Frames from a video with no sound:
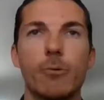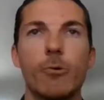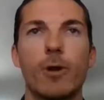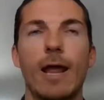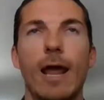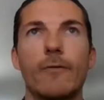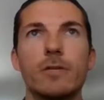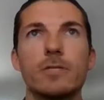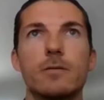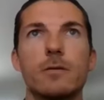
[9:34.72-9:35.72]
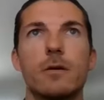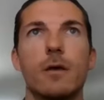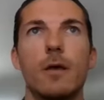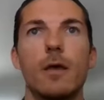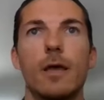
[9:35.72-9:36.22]
and we want to have as
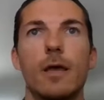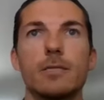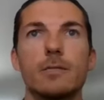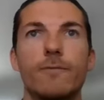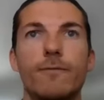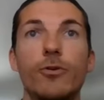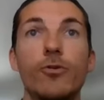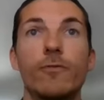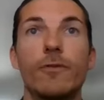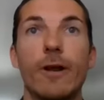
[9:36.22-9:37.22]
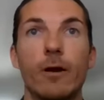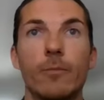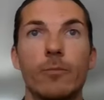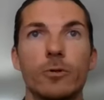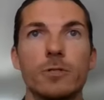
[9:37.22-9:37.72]
few
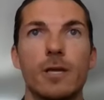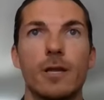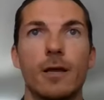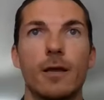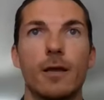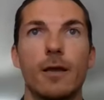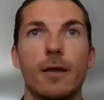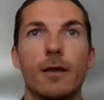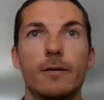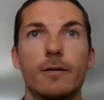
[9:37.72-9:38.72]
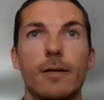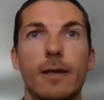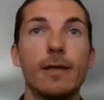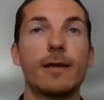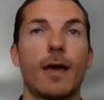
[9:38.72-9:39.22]
variables in
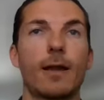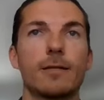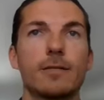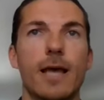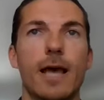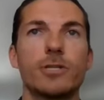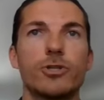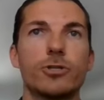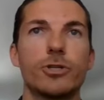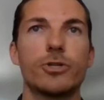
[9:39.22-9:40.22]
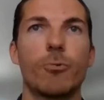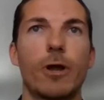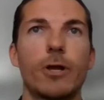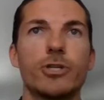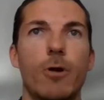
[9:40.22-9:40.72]
any kind of disaster
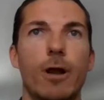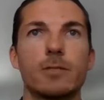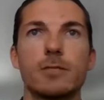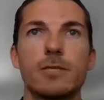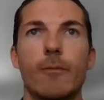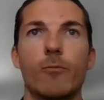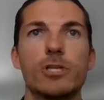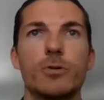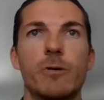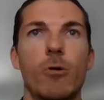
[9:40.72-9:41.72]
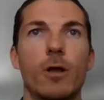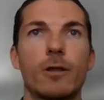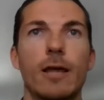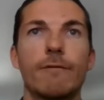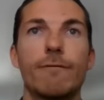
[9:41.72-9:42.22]
situation, right? It's the same reason we run
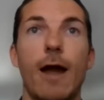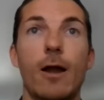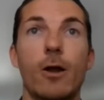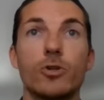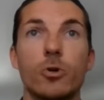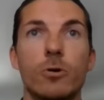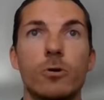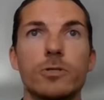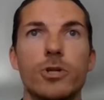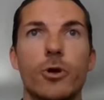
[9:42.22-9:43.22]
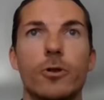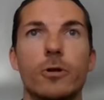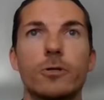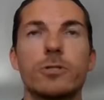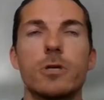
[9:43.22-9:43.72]
like fire drills, so
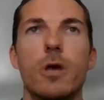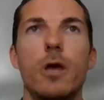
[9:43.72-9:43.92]
there's